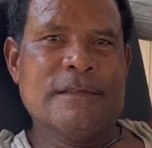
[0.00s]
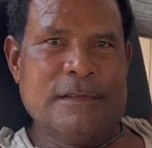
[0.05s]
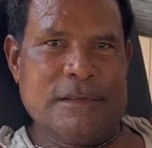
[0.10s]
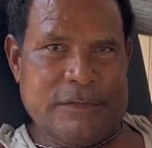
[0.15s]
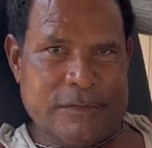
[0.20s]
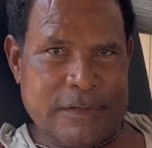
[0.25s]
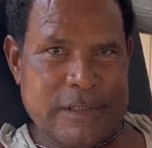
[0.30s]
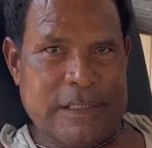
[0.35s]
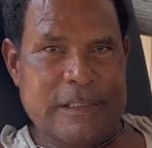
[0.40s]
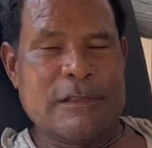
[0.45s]

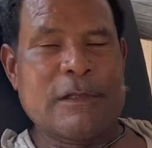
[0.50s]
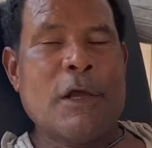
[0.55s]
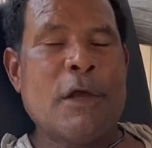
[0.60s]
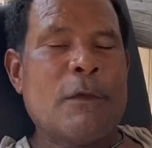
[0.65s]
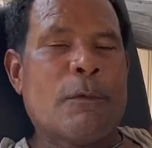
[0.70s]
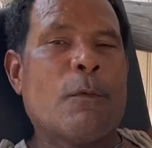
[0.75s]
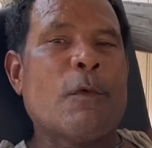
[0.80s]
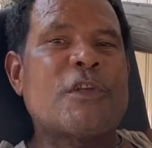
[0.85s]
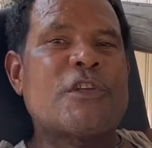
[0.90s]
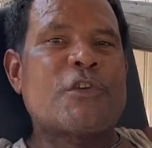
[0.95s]
Right.
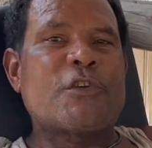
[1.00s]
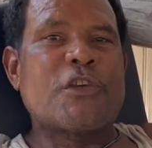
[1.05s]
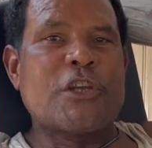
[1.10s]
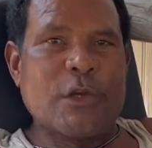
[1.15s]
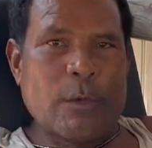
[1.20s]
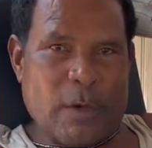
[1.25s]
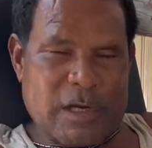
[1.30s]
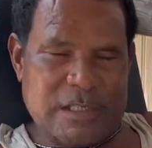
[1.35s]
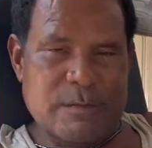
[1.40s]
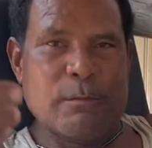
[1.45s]
Which she
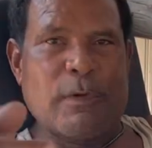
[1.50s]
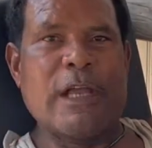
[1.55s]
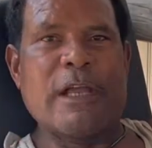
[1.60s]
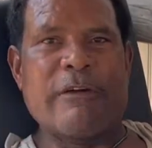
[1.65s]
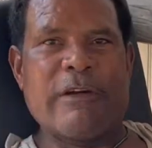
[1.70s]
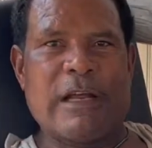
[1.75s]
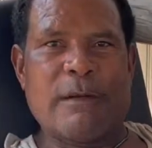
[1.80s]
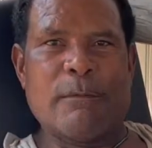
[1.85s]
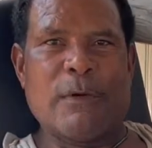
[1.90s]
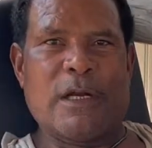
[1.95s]
was my
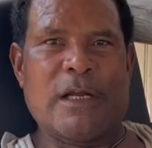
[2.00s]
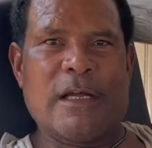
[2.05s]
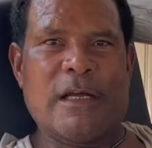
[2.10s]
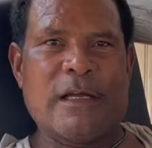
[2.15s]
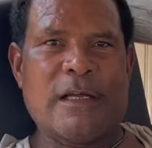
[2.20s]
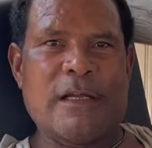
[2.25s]
grandmother,